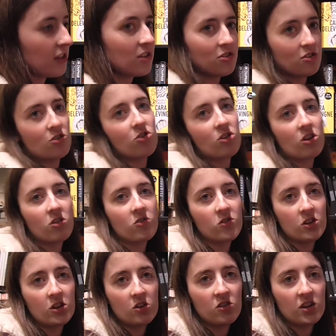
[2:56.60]
these two
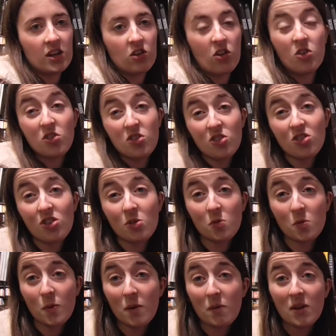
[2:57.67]
shelves and you take those two
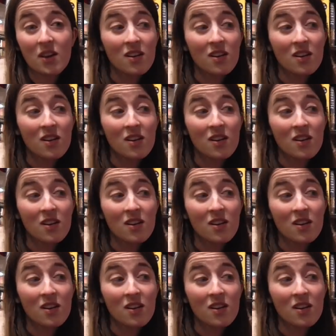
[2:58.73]
shelves, maybe?